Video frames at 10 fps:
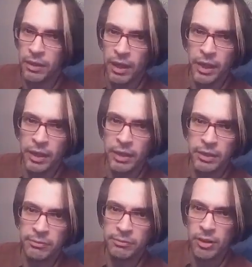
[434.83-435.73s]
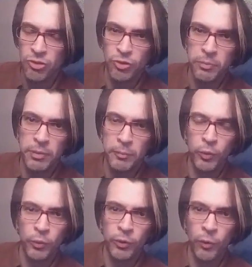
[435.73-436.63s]
I assume people
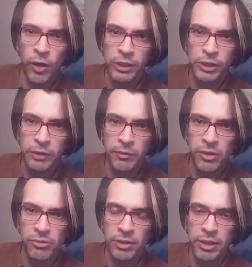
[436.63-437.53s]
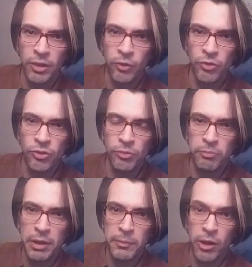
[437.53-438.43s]
who are watching these videos
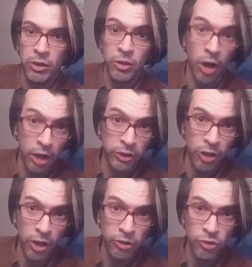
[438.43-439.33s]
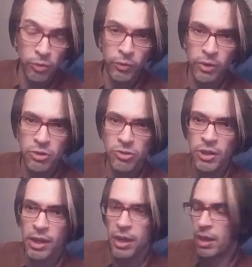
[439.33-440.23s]
maybe are not connoisseurs.
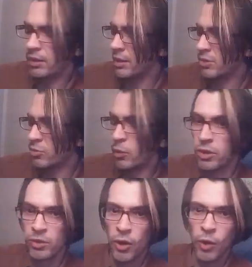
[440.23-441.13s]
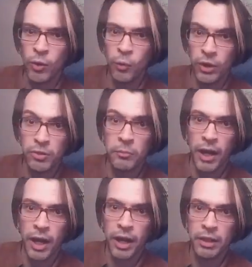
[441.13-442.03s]
They just want to know what to
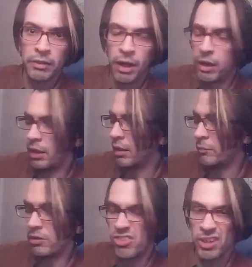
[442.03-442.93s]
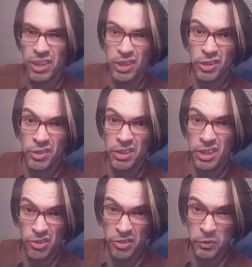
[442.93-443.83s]
buy. Is it any good?
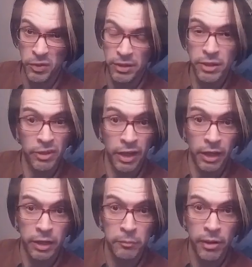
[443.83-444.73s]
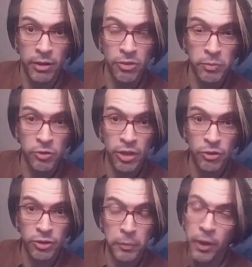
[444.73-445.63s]
Is it worth it? Are they going to embarrass
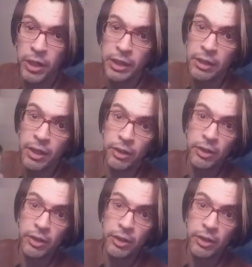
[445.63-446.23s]
themselves at a party?